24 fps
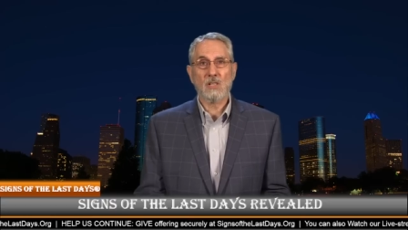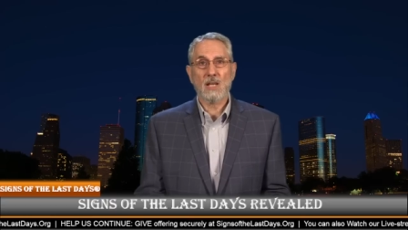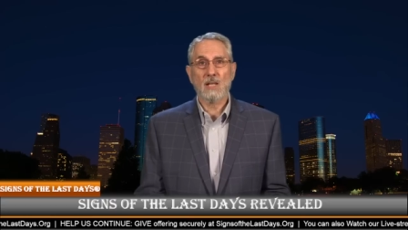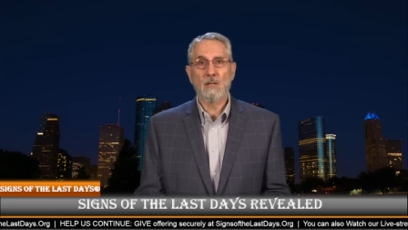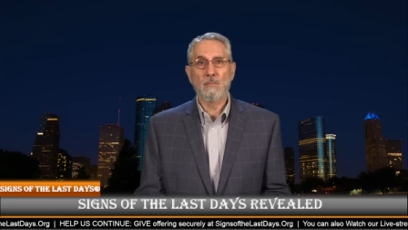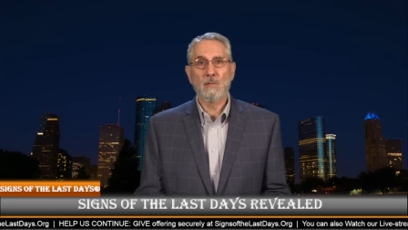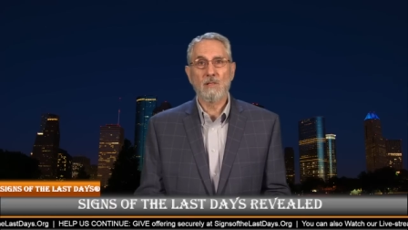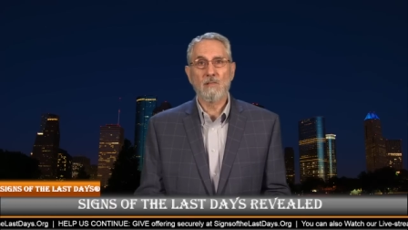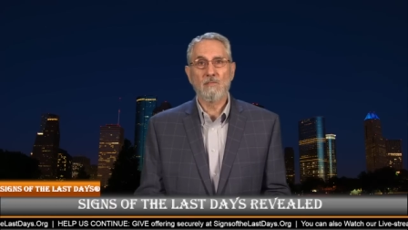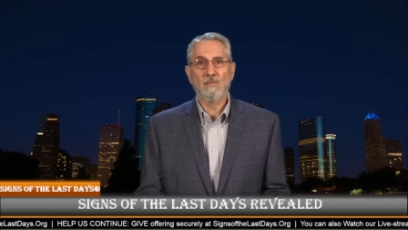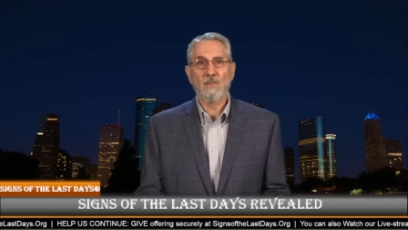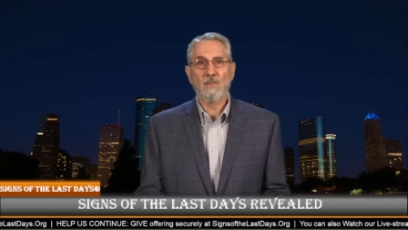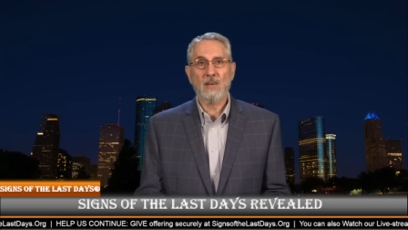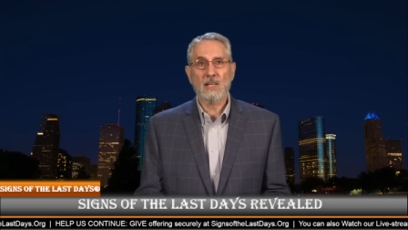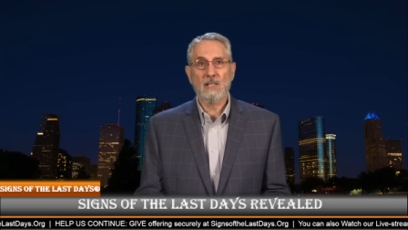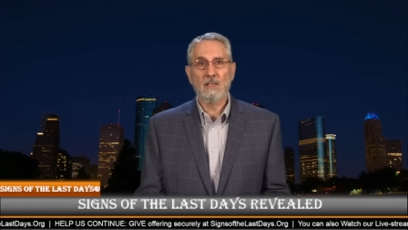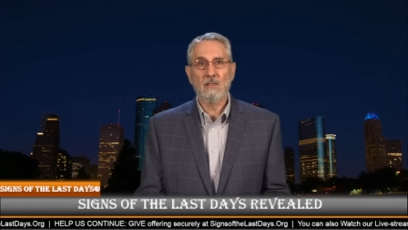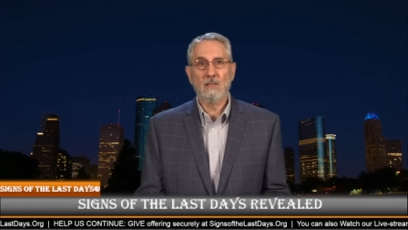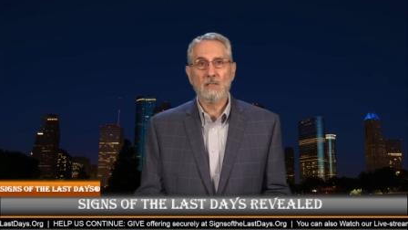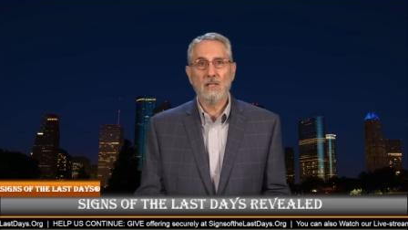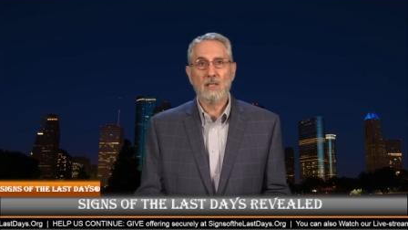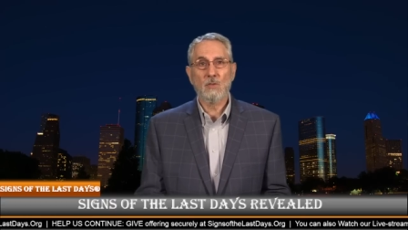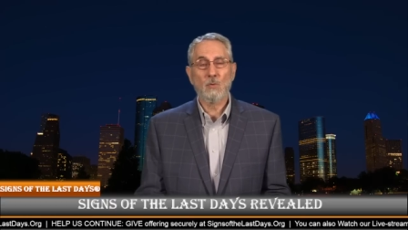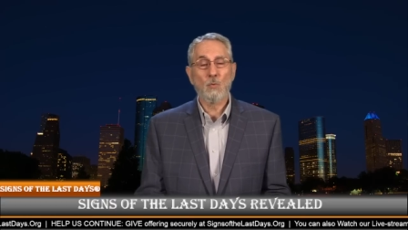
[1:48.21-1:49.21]
had been
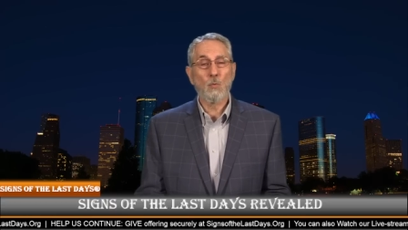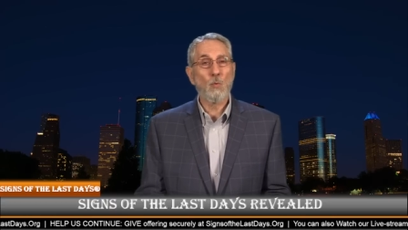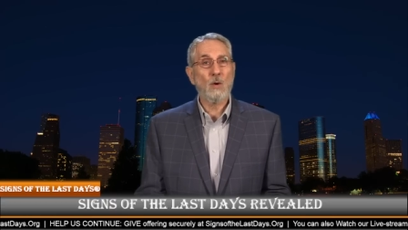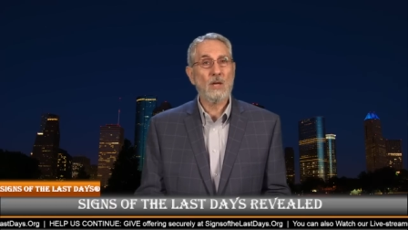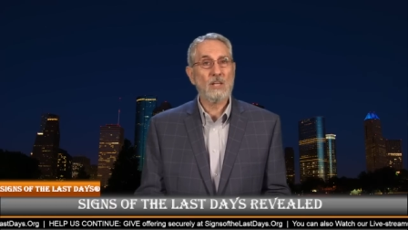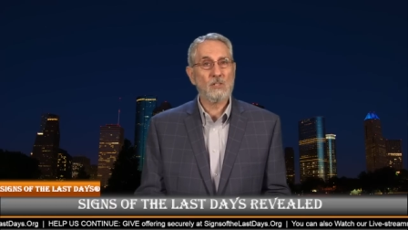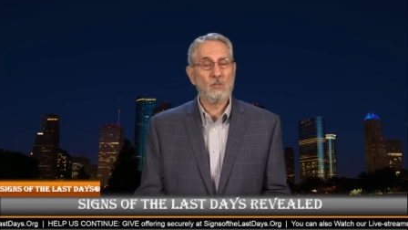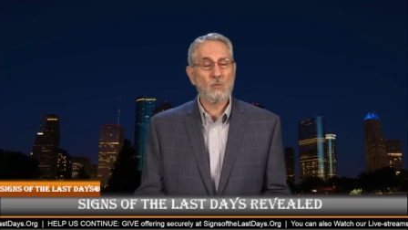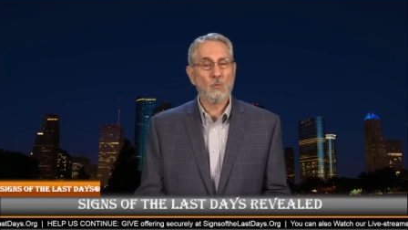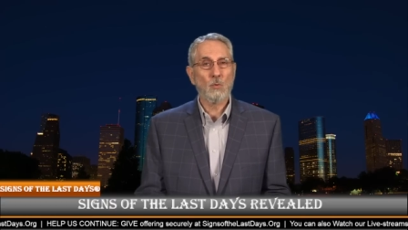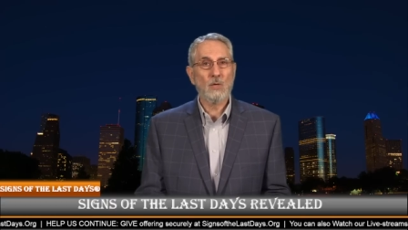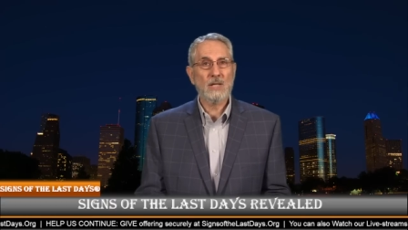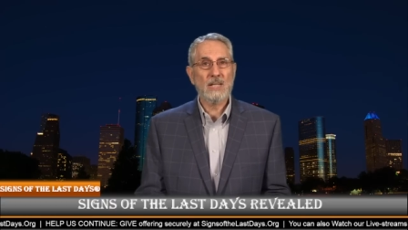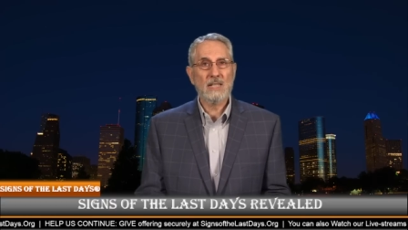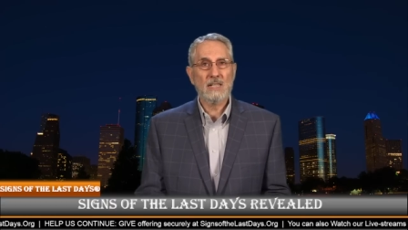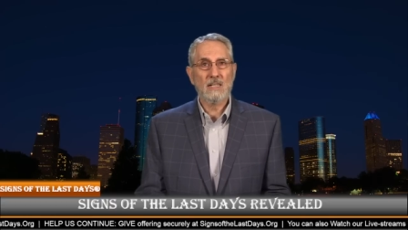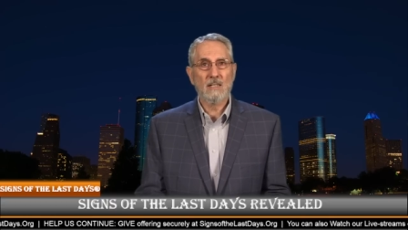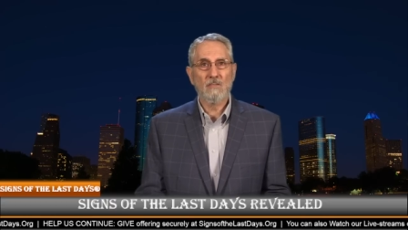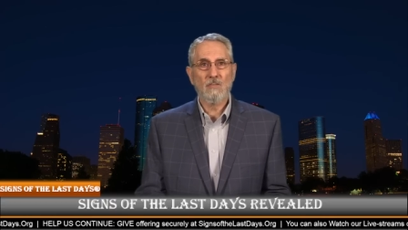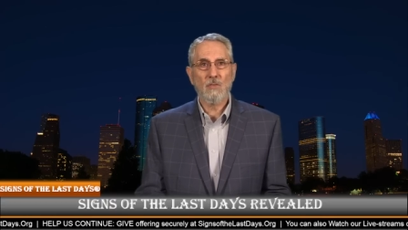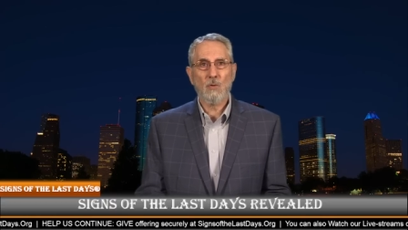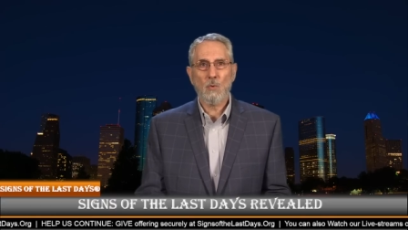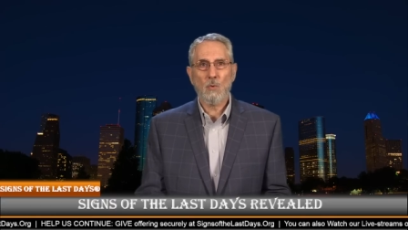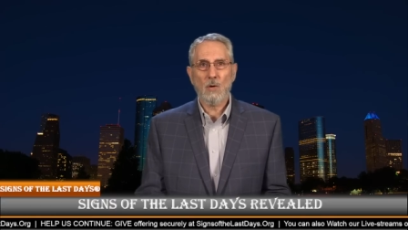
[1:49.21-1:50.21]
found in the west wing
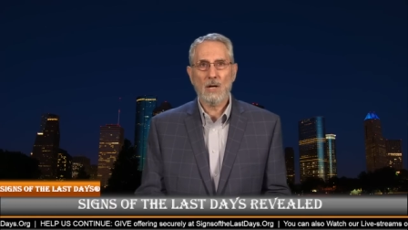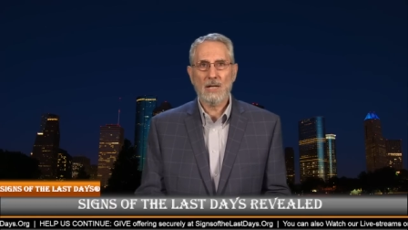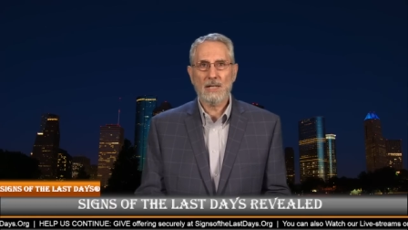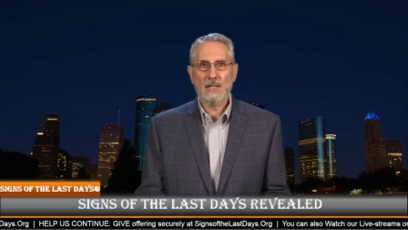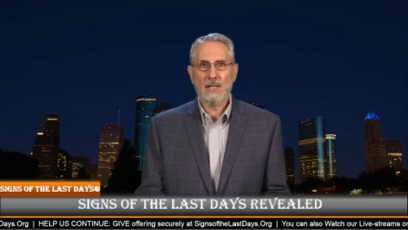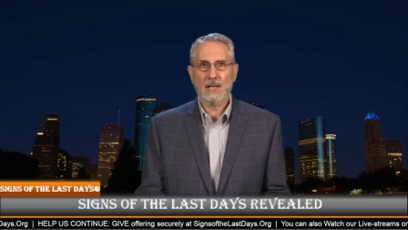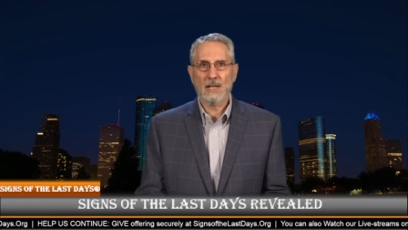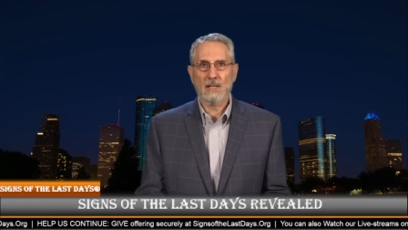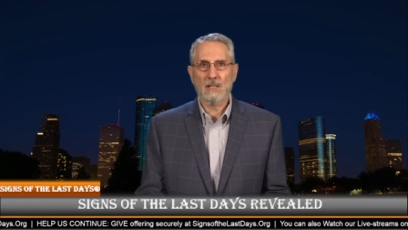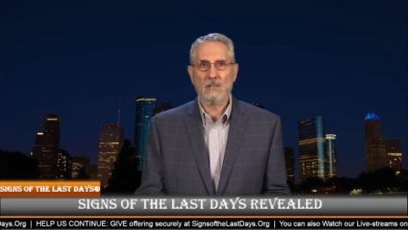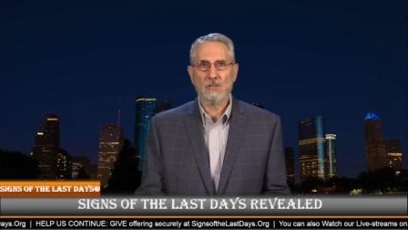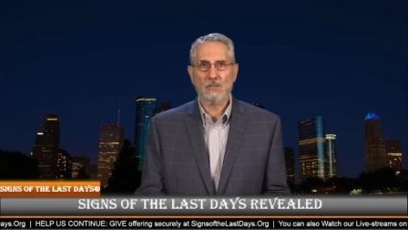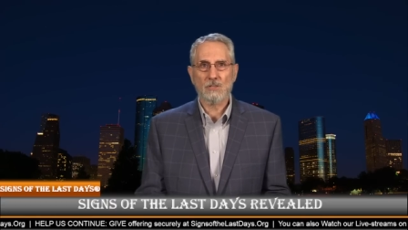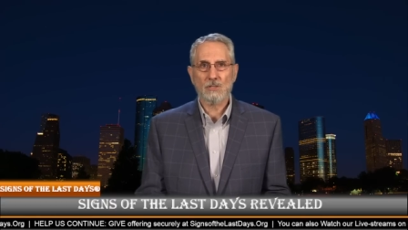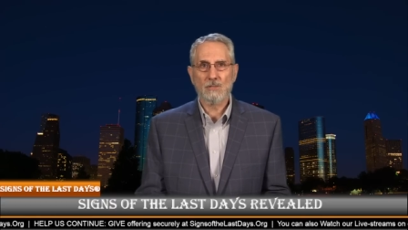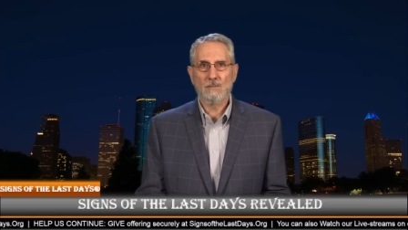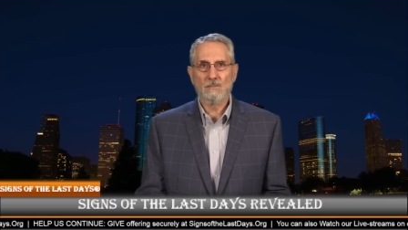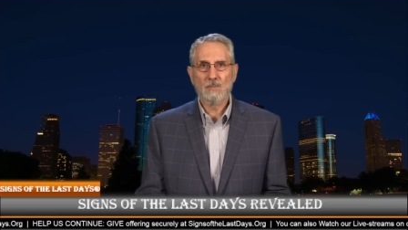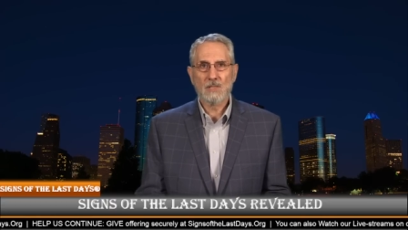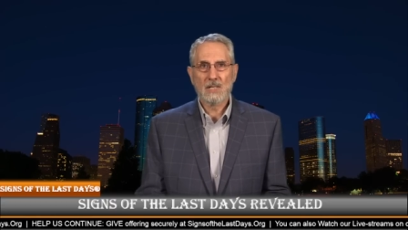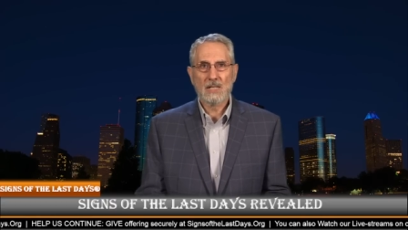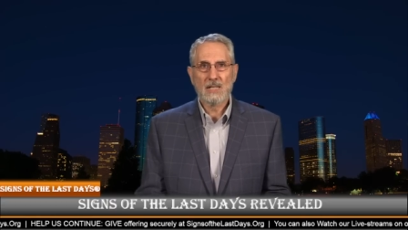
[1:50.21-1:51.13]
of the White House.